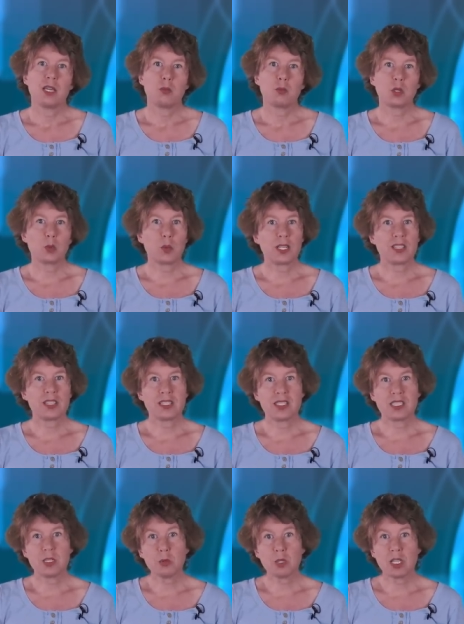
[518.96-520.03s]
But when they
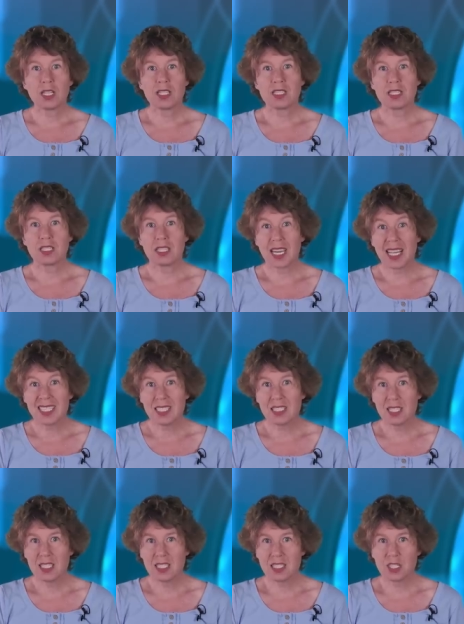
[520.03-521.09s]
simulated
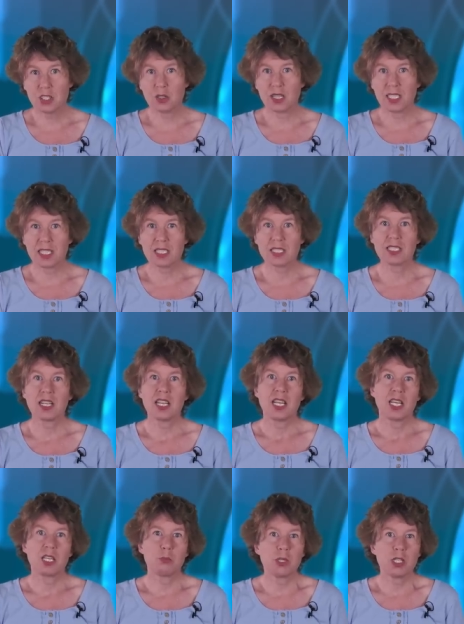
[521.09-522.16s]
lightning strikes,
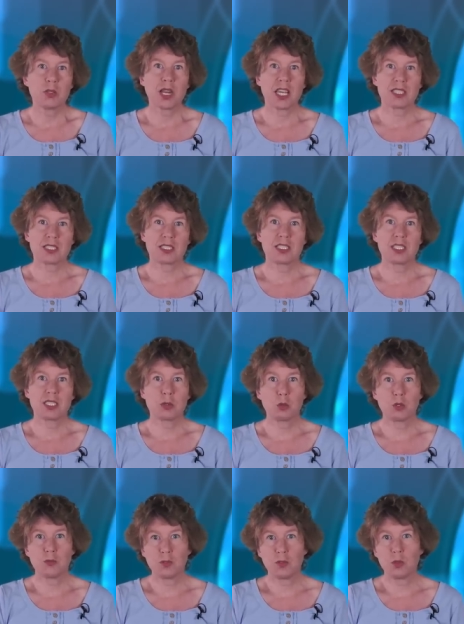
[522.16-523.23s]
amino acids
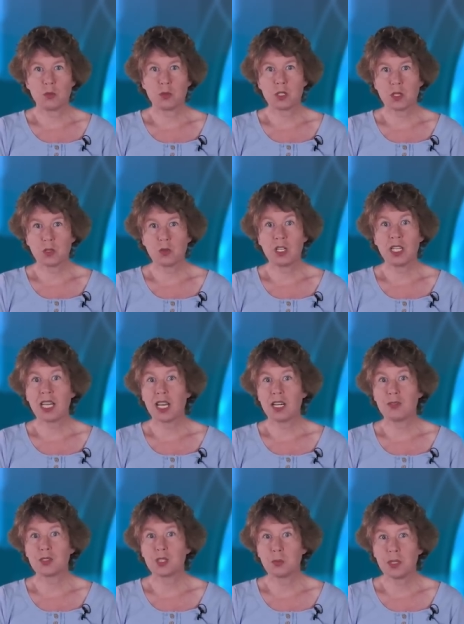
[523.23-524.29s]
were formed only
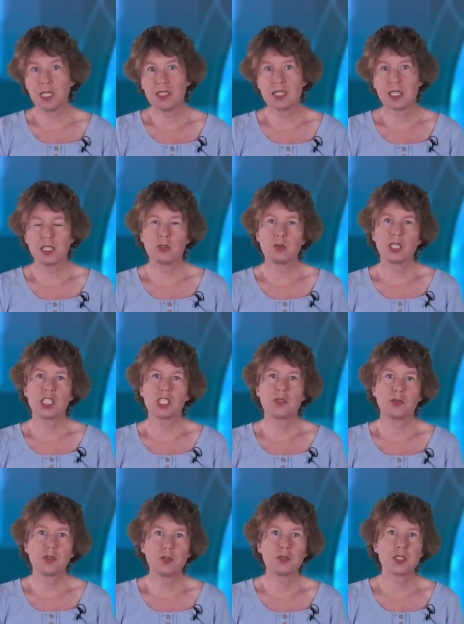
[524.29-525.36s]
after methane
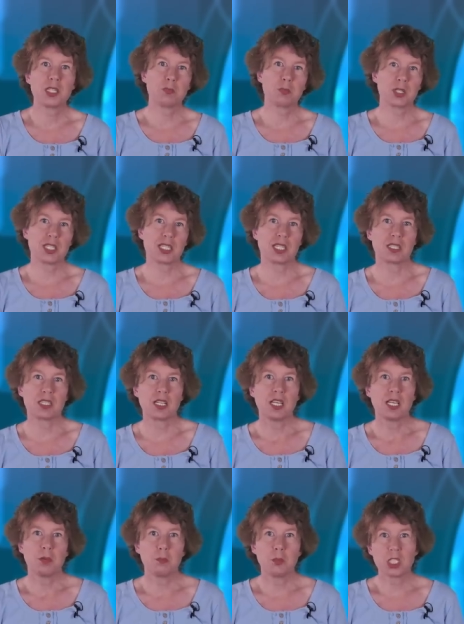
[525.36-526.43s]
reached 15%,
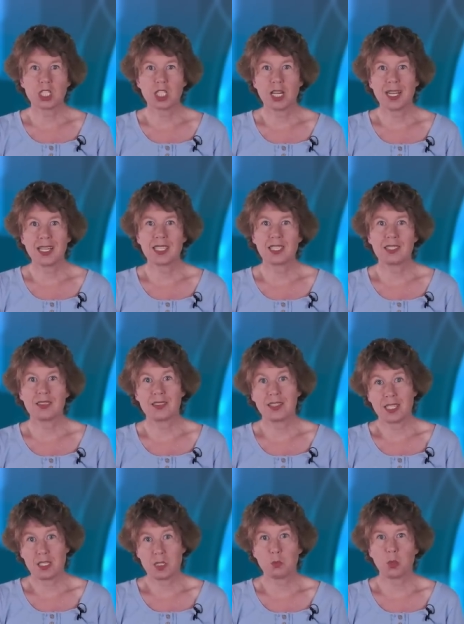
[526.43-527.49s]
much higher
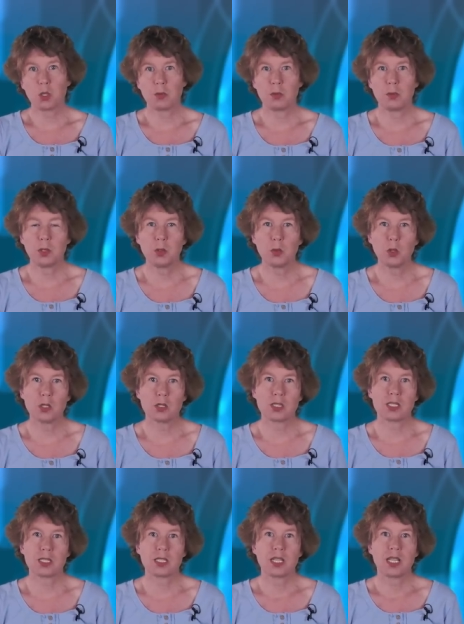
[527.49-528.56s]
than it probably
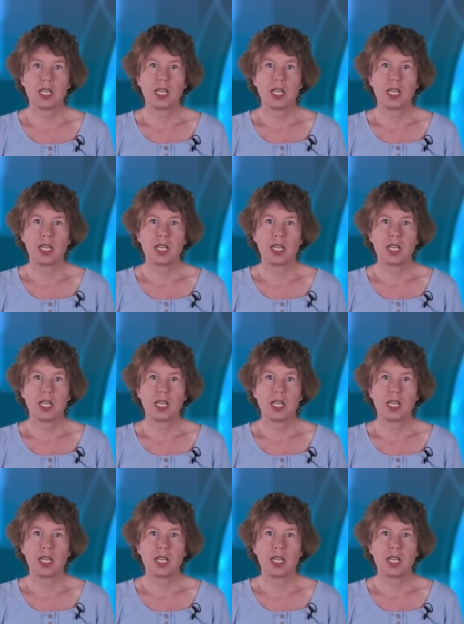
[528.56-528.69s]
was.